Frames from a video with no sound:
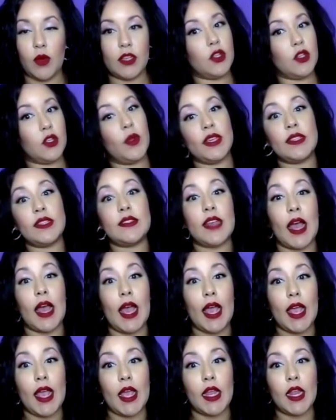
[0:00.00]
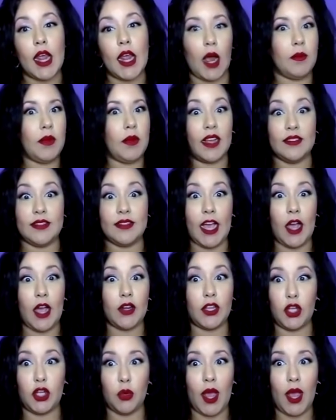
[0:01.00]
So we said, and I'm not
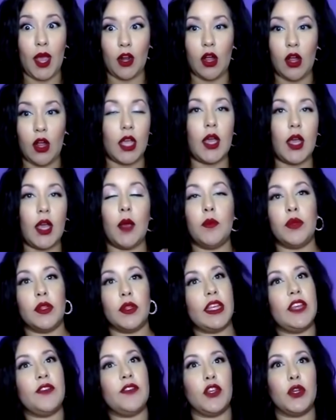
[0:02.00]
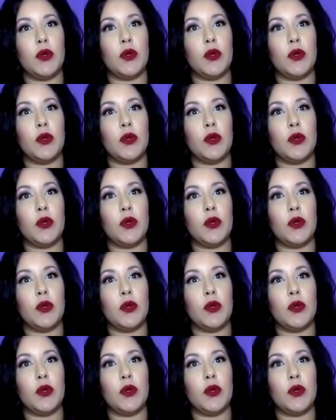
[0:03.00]
doubting you at all, I believe you.